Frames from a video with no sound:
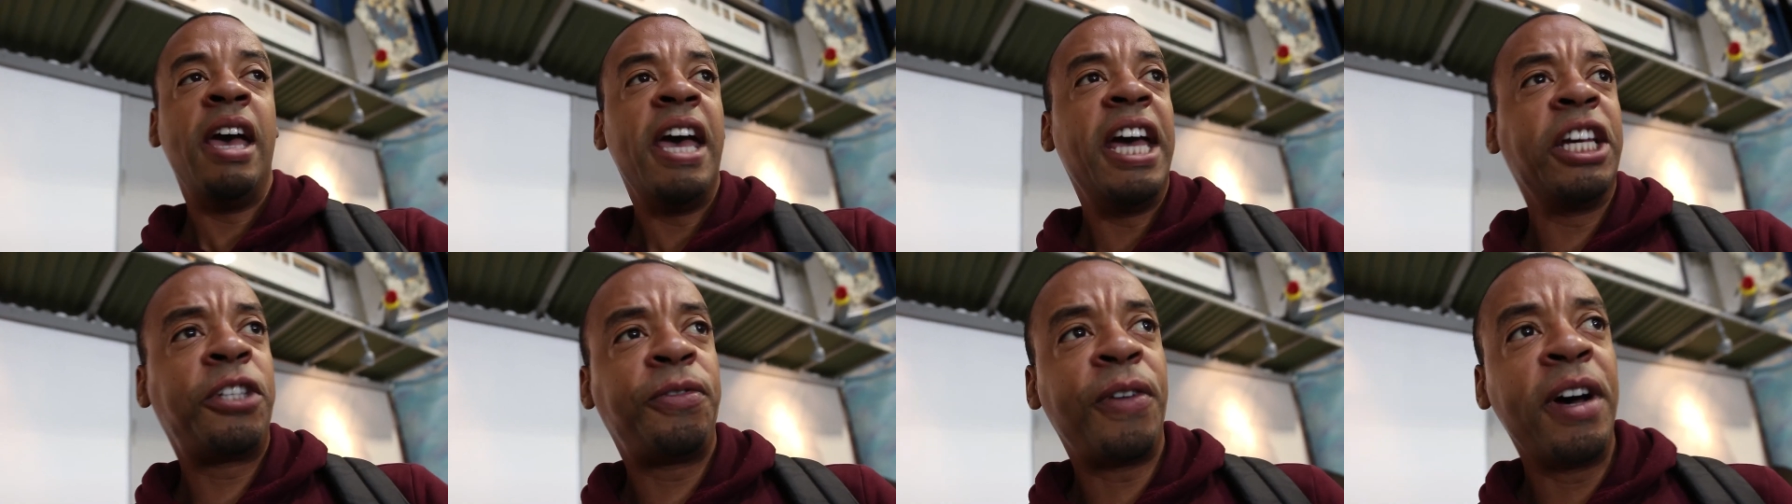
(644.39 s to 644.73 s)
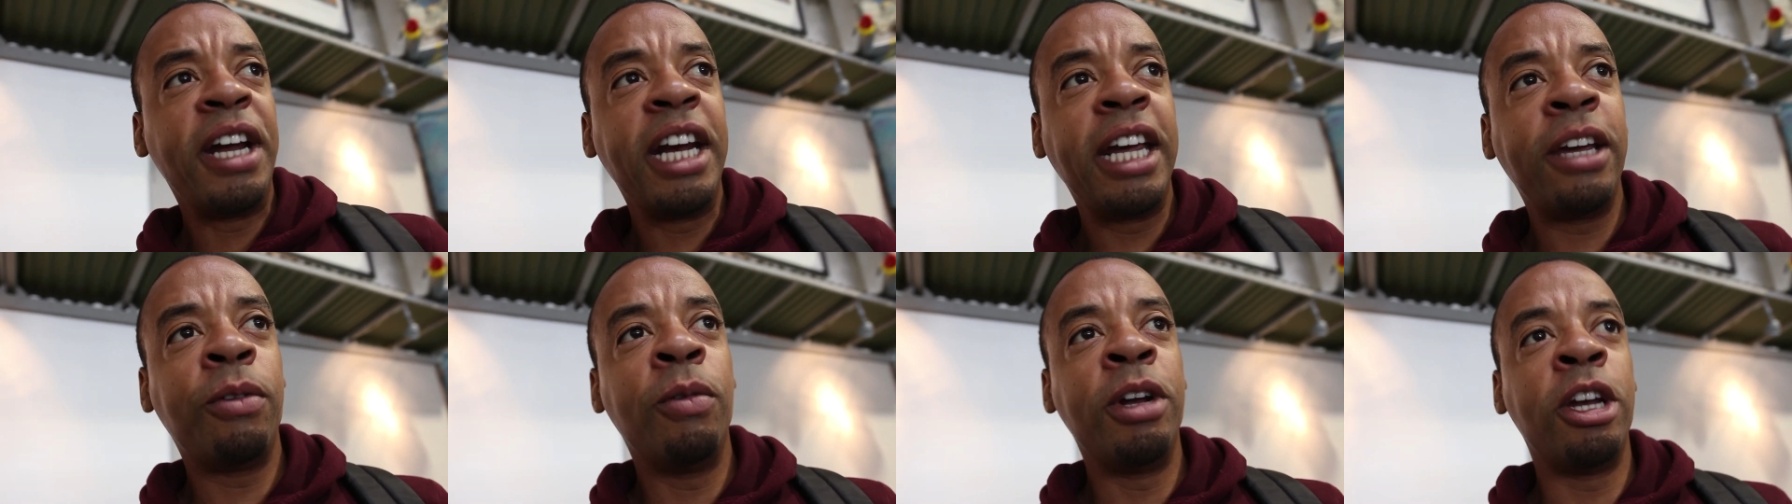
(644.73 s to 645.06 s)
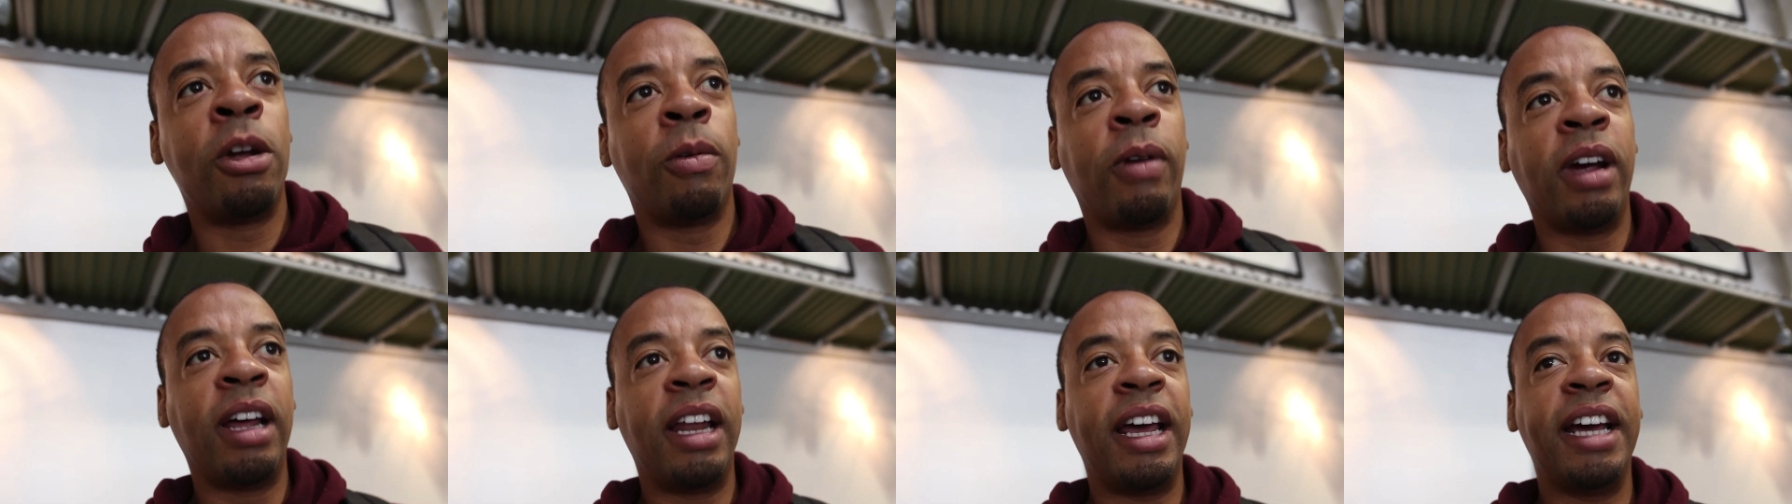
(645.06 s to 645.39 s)
It's funny when
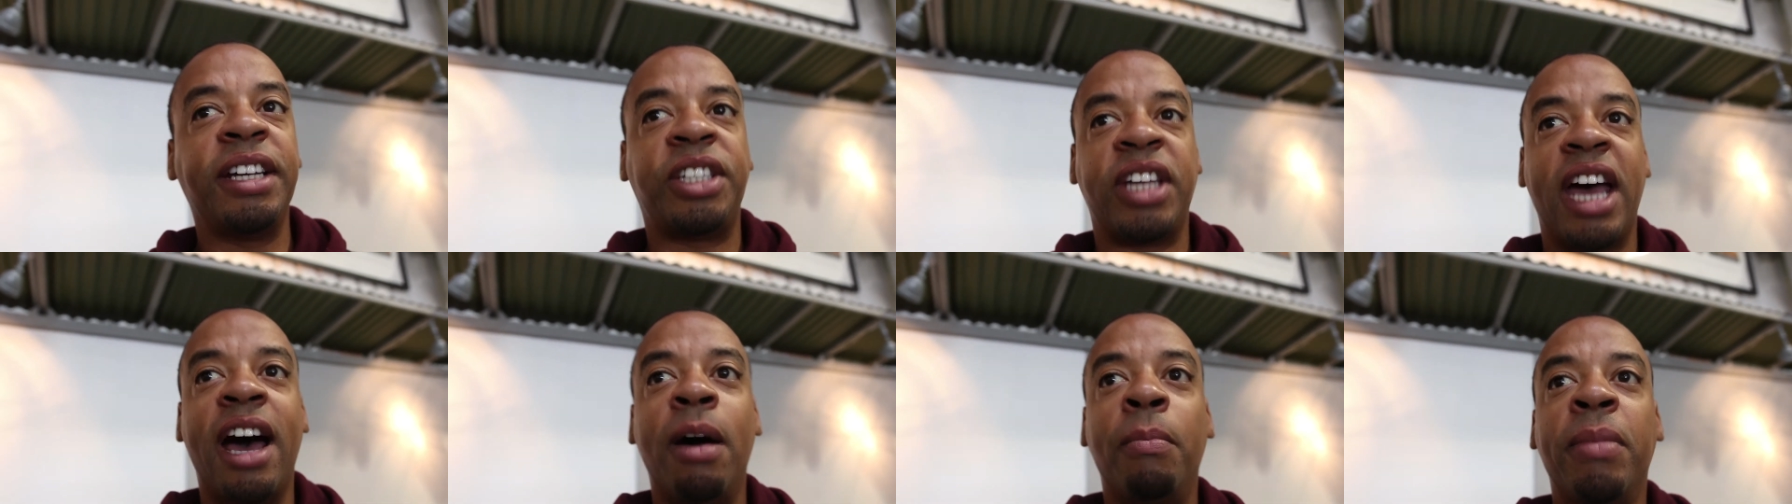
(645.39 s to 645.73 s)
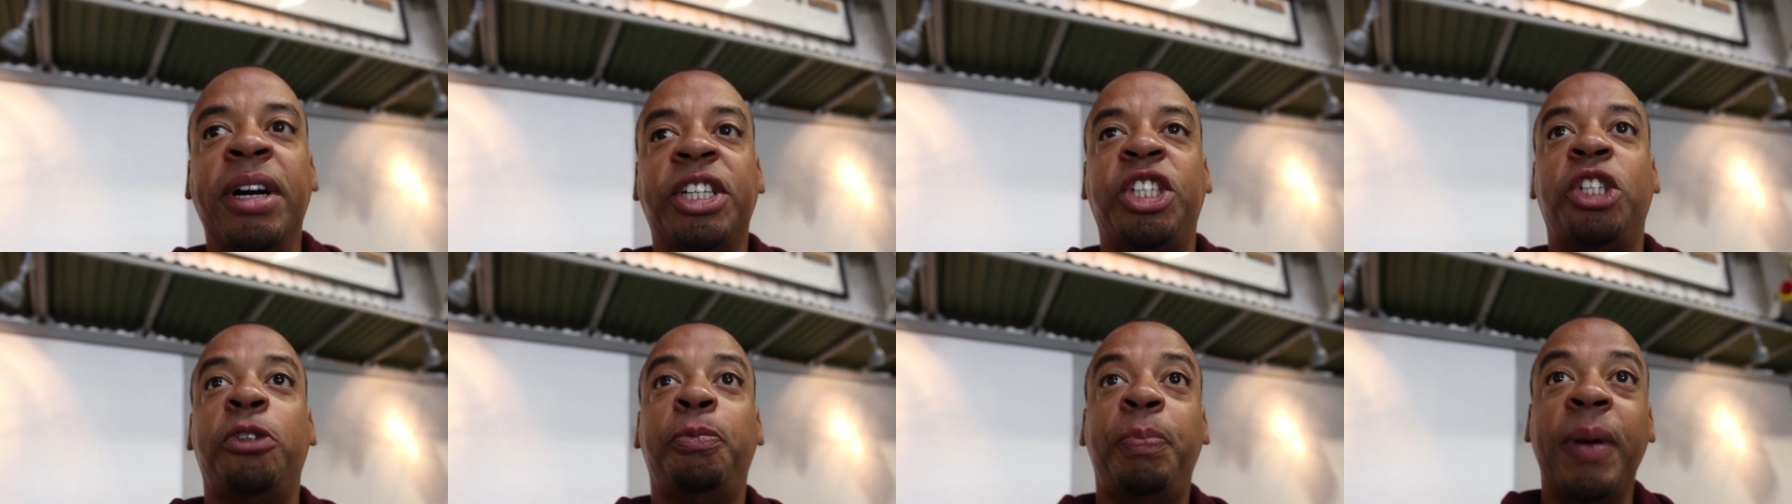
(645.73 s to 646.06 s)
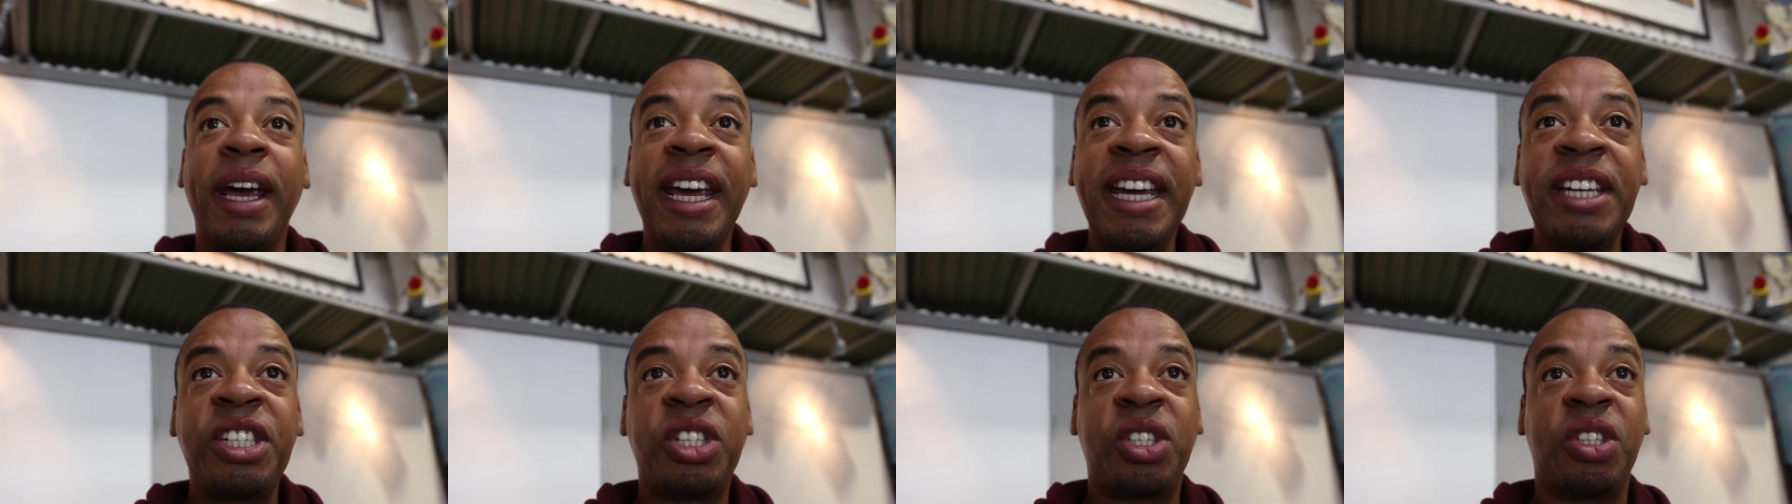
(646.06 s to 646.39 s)
you realize how much
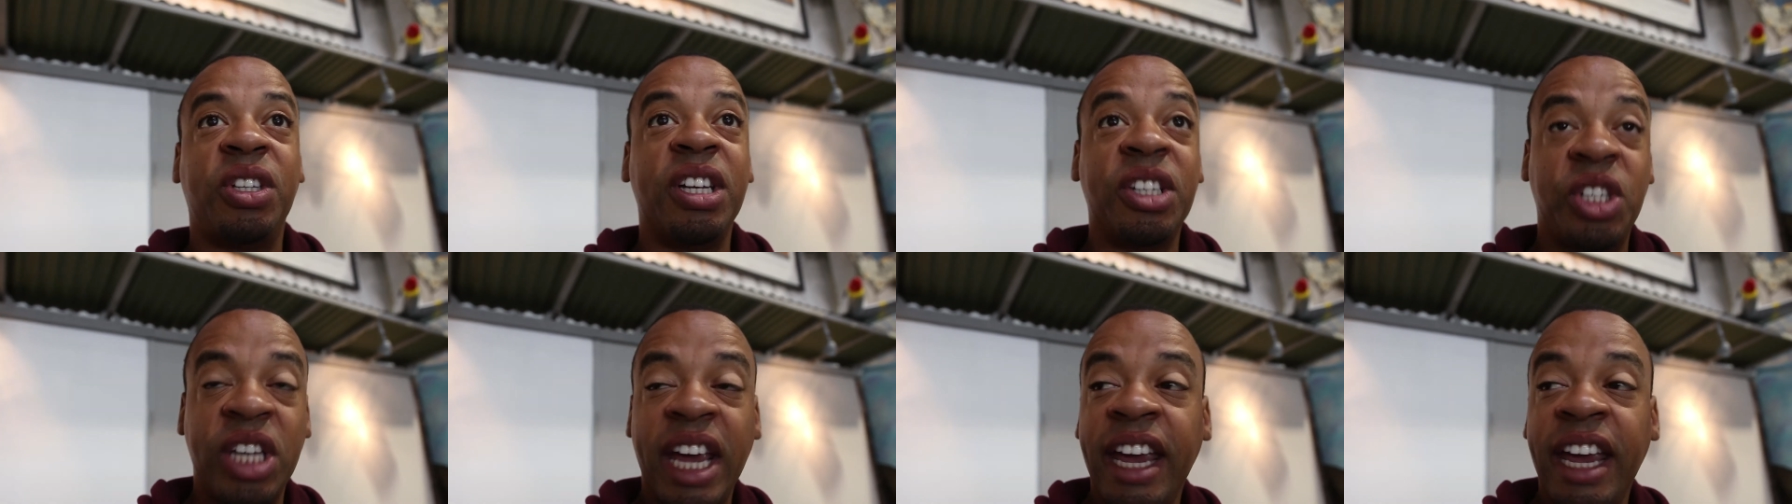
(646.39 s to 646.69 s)
space this